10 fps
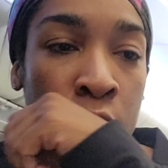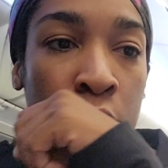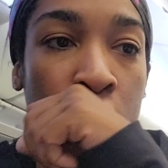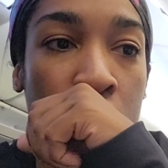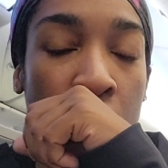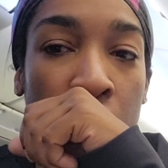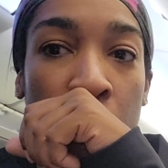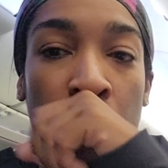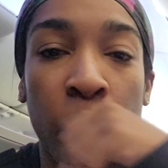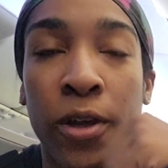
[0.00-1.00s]

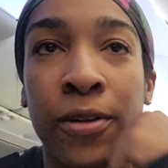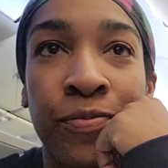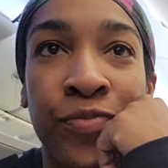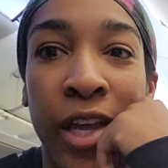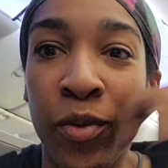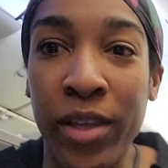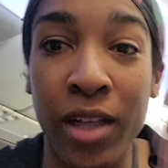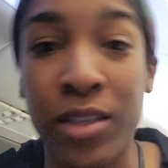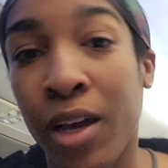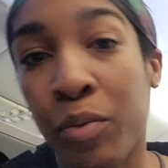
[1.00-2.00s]
So anyway,
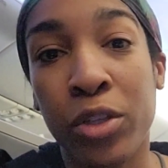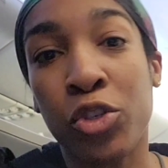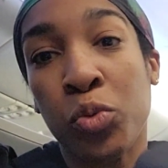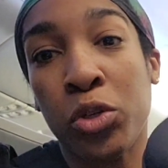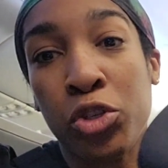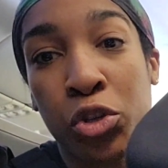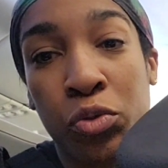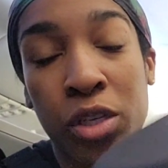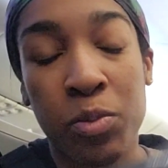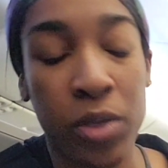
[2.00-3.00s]
that's it. I really just wanted to show
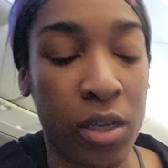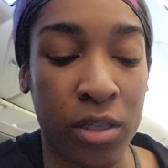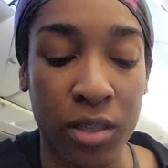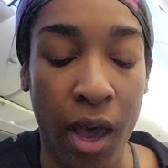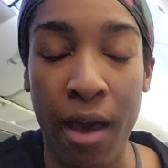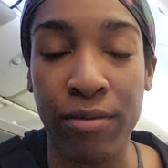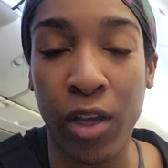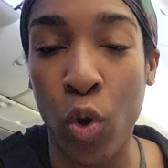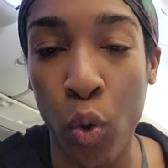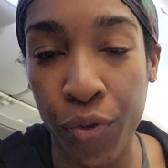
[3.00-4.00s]
these because I have
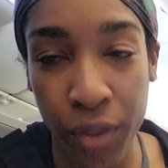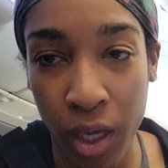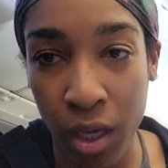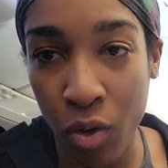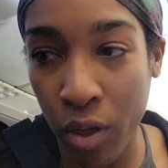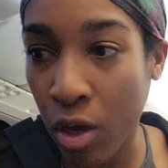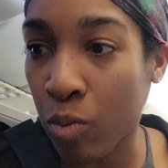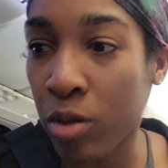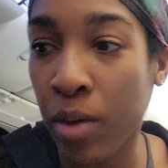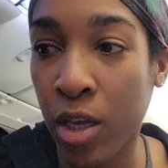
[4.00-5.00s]
like a whole thing going
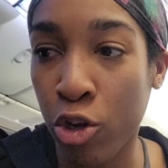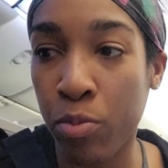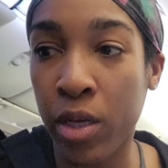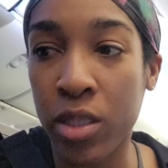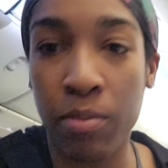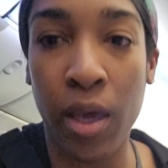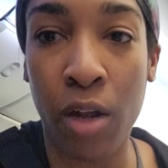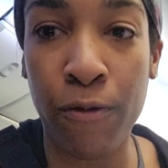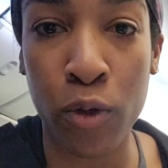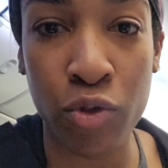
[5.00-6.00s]
on with my earbuds and my
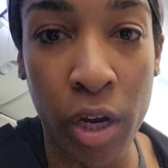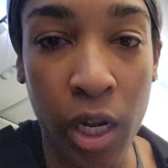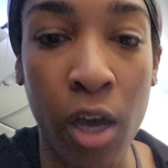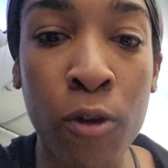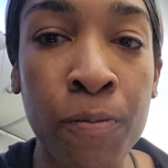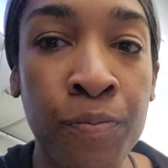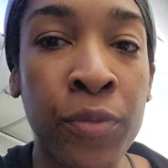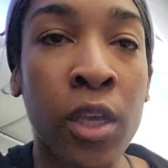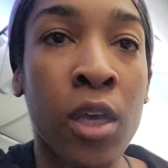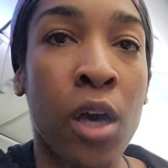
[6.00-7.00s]
headphones right now.
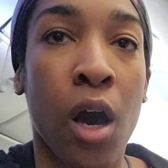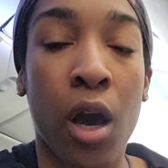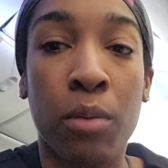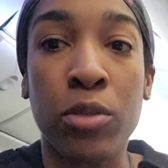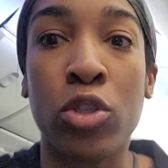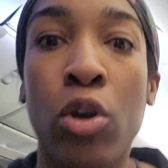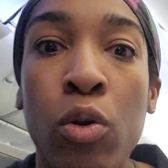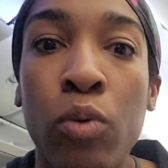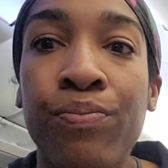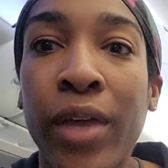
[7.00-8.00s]

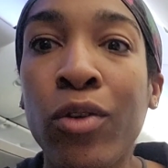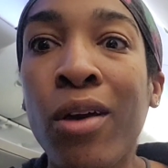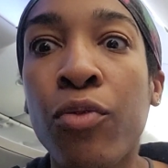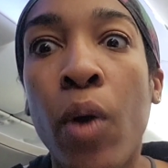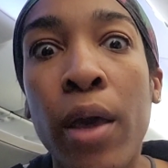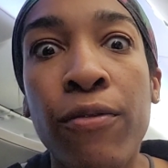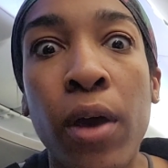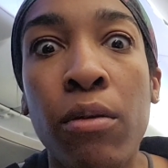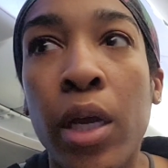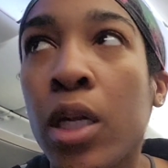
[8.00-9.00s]
So I don't have
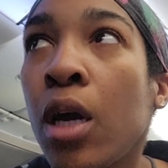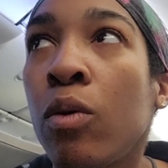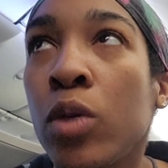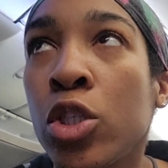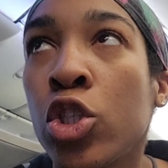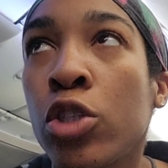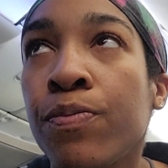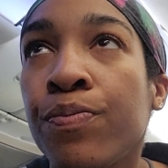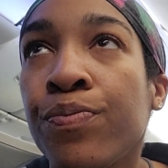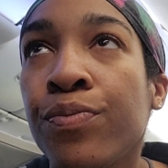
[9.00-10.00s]
Wi-Fi right now, which
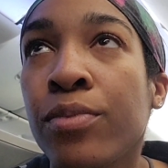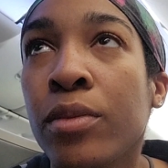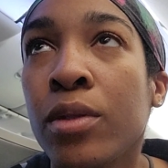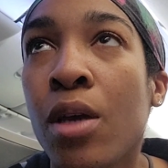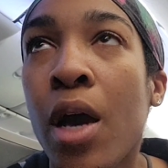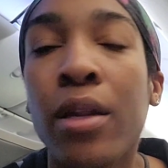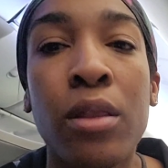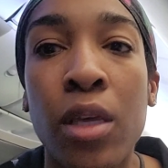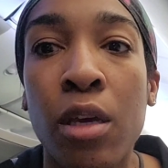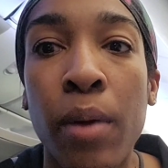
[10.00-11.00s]
I
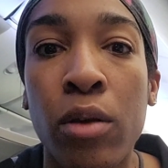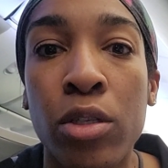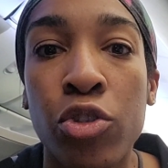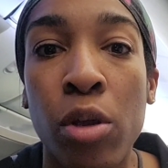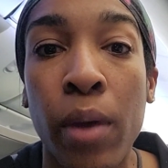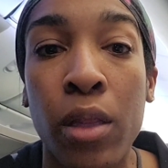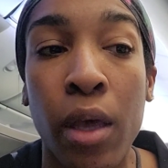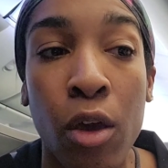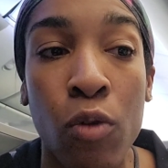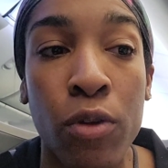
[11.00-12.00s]
didn't think about it during my
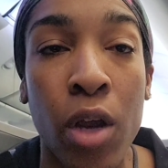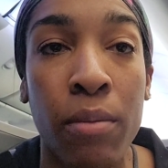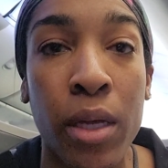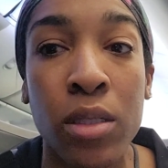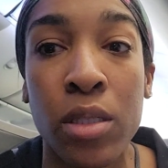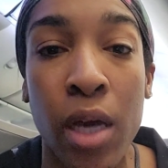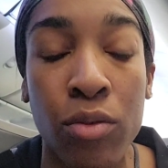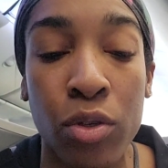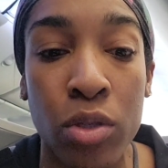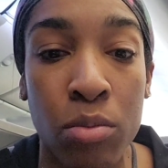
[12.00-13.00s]
layover. I meant to
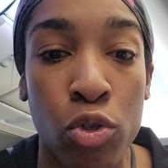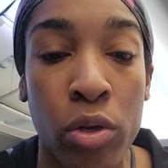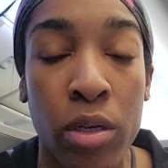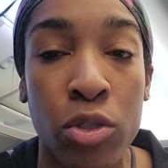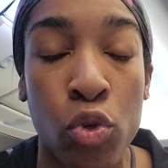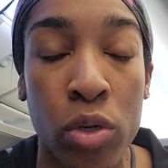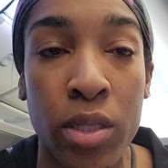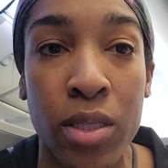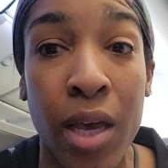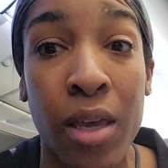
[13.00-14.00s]
download some
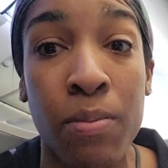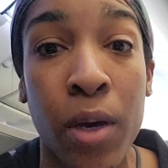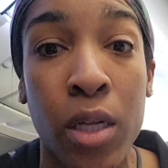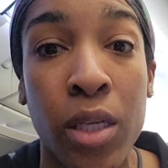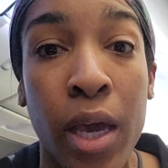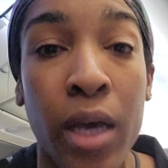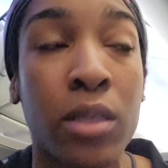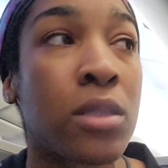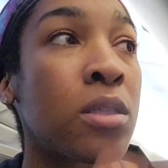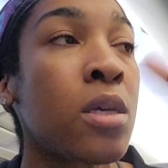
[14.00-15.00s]
Jordan Syatt podcasts